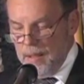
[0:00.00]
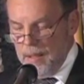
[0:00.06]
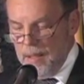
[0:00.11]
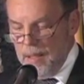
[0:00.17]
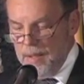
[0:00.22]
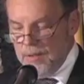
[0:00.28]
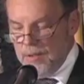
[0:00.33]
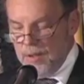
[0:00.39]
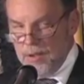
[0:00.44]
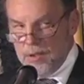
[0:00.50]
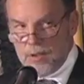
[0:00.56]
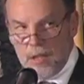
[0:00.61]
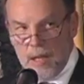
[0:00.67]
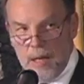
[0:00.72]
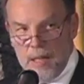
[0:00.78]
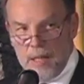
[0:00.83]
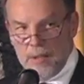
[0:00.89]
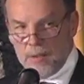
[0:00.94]
In this
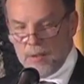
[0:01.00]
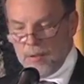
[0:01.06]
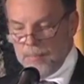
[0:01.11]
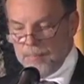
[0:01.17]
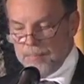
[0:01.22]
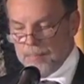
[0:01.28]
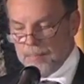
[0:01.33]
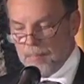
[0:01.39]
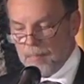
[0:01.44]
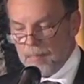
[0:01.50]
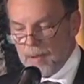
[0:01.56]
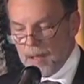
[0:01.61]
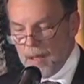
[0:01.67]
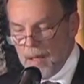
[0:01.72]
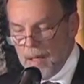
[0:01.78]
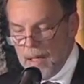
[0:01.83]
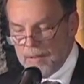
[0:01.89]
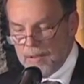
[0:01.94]
case,
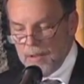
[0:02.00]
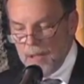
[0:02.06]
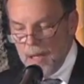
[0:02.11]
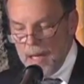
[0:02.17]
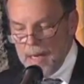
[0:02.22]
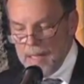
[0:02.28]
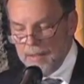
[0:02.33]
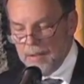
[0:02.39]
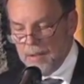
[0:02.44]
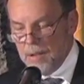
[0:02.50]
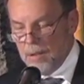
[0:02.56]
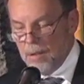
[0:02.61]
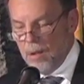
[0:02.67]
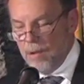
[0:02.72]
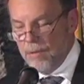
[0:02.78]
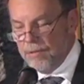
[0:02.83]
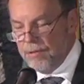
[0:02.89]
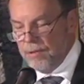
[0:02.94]
at the end
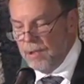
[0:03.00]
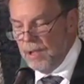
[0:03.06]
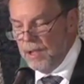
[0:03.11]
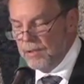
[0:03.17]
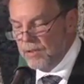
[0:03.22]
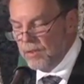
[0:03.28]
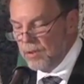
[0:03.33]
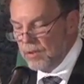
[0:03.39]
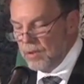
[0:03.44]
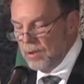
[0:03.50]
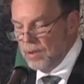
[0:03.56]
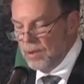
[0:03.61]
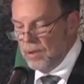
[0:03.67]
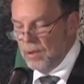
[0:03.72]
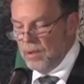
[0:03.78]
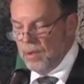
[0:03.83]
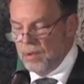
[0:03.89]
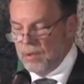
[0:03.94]
of its
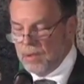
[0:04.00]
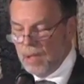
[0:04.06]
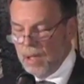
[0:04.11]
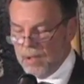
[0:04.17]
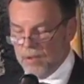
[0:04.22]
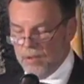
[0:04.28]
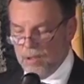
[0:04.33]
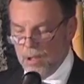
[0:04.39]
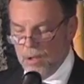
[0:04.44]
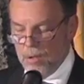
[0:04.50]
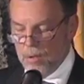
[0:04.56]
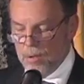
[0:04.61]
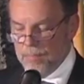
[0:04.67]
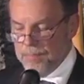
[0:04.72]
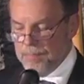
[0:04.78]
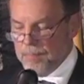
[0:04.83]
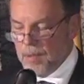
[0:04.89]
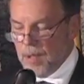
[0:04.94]
tax year,
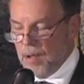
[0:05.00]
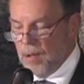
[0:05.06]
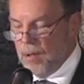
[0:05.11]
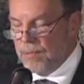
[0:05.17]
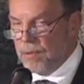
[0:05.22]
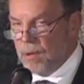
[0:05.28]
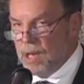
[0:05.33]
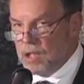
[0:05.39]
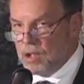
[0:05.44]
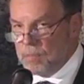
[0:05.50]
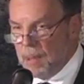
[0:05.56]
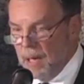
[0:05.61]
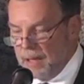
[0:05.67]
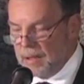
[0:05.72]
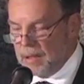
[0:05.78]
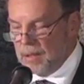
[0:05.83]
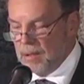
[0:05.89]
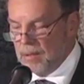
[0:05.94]
a French
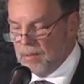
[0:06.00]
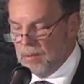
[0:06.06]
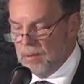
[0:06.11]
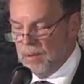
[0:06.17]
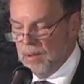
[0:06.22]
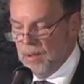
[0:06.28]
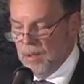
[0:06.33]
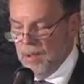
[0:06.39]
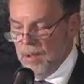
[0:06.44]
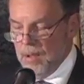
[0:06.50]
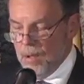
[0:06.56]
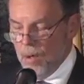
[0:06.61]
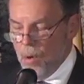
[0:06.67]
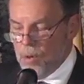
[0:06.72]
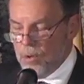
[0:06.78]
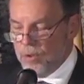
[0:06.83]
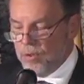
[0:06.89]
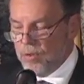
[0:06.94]
bank
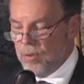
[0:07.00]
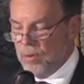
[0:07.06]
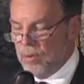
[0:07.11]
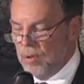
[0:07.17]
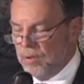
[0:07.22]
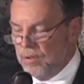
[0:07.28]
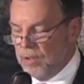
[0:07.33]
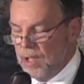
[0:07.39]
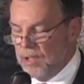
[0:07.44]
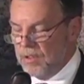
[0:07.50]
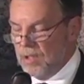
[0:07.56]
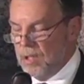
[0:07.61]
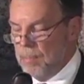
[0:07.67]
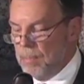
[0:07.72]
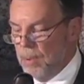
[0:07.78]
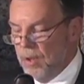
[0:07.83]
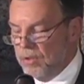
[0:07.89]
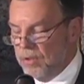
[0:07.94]
holds
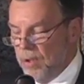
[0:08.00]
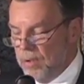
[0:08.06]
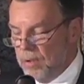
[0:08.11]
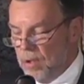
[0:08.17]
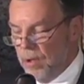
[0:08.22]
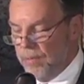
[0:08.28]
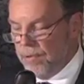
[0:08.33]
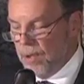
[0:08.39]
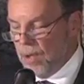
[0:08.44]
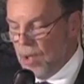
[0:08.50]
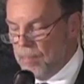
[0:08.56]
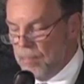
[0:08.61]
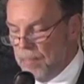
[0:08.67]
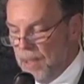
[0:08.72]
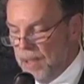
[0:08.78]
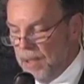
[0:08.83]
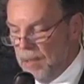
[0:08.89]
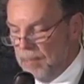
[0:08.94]
60% of a
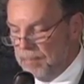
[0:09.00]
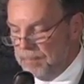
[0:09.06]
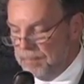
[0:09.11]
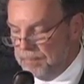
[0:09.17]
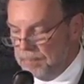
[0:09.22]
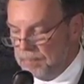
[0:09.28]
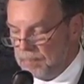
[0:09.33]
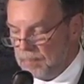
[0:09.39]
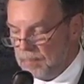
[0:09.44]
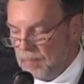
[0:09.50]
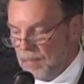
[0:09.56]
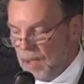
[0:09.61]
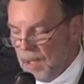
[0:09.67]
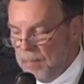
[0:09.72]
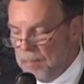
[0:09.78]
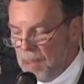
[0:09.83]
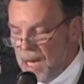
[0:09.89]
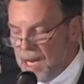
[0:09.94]
company
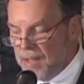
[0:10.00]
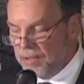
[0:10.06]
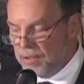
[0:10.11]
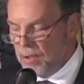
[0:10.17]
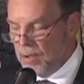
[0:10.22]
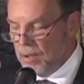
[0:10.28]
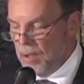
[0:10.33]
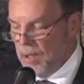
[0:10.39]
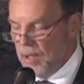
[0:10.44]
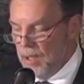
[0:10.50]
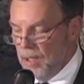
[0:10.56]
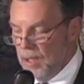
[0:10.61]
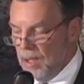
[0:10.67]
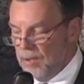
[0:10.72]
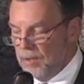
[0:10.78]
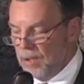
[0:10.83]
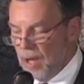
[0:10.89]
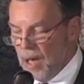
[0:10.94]
based
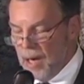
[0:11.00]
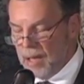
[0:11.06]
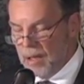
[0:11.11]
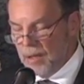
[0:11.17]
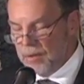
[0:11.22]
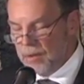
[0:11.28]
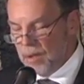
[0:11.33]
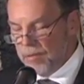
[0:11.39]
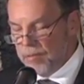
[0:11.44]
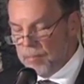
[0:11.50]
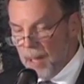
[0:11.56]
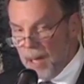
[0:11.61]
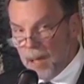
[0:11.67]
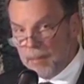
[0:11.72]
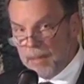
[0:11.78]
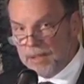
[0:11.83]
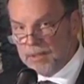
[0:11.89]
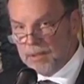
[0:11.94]
in the island of
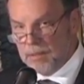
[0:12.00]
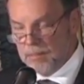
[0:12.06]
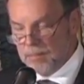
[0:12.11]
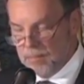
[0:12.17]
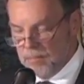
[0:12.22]
Bahamas.